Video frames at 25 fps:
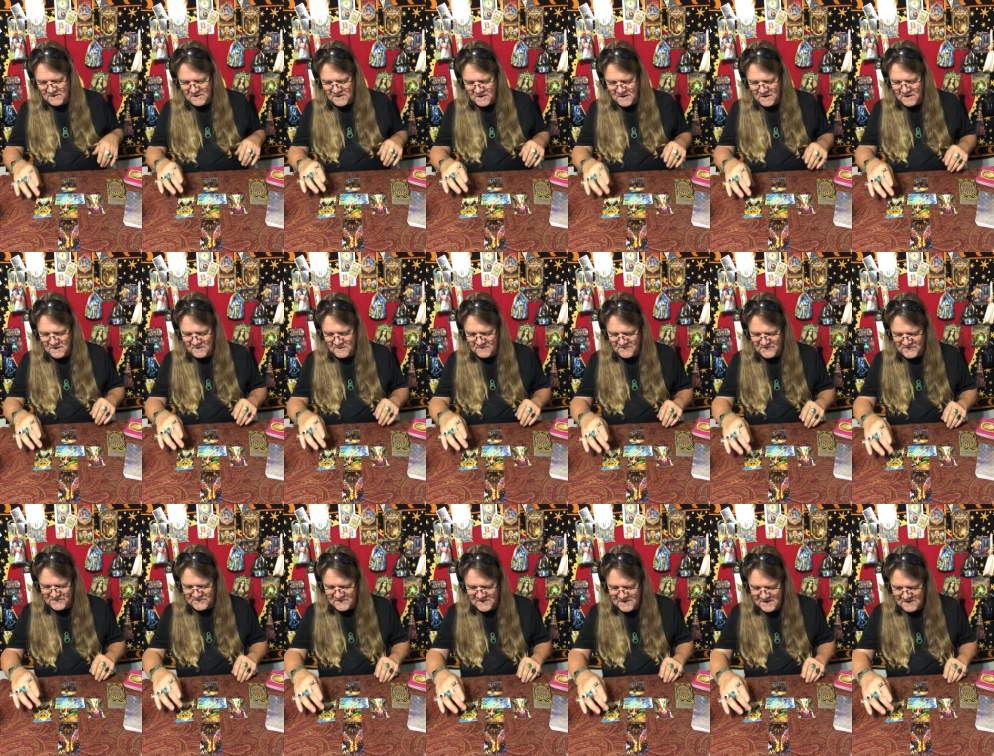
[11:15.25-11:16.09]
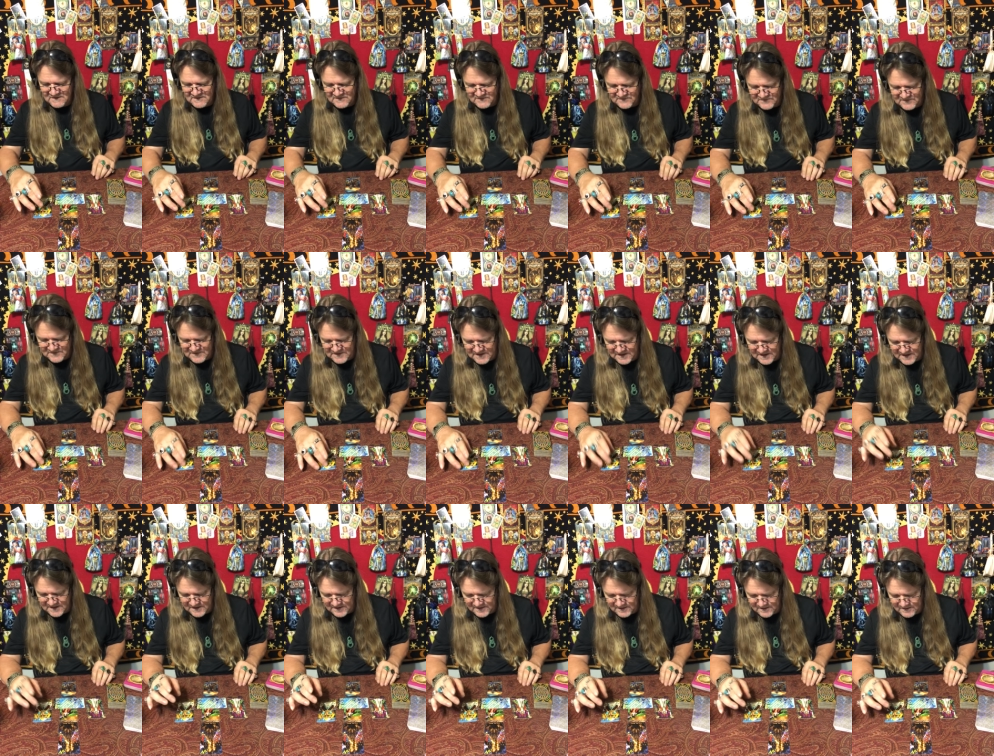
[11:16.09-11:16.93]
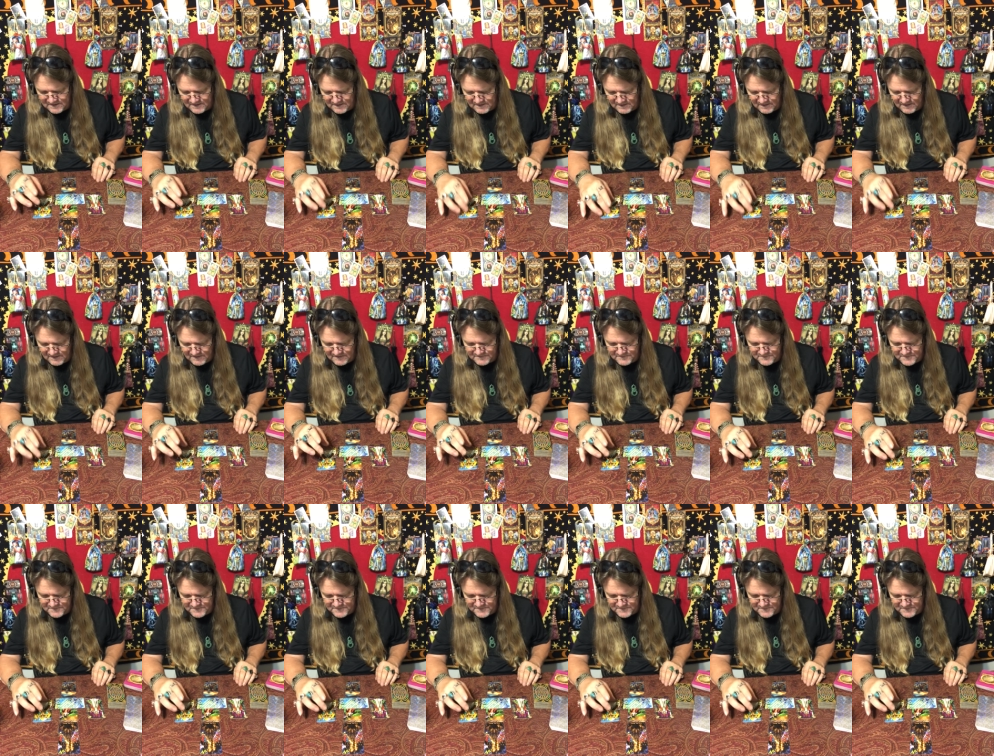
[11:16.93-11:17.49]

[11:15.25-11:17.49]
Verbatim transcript: comes this king of